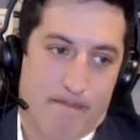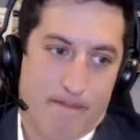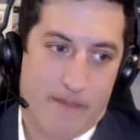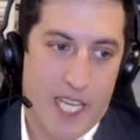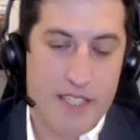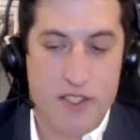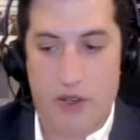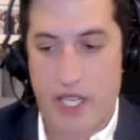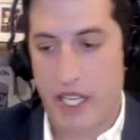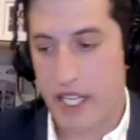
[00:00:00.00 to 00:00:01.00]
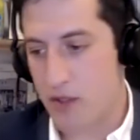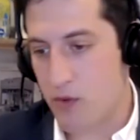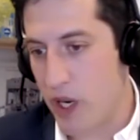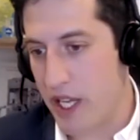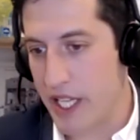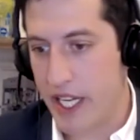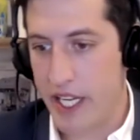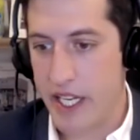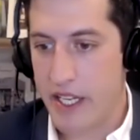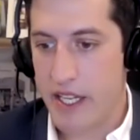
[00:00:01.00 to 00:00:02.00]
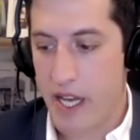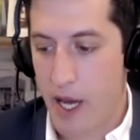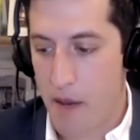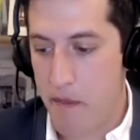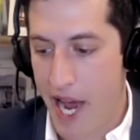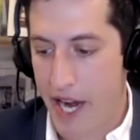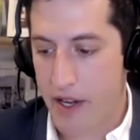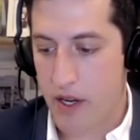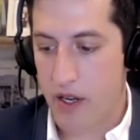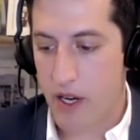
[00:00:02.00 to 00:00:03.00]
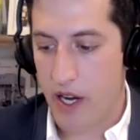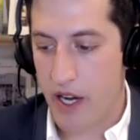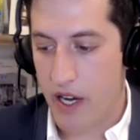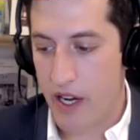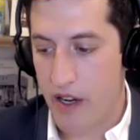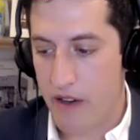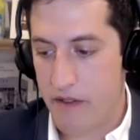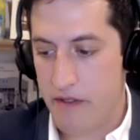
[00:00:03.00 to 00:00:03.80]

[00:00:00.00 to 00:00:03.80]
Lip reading: Yeah, so it's really a matter of,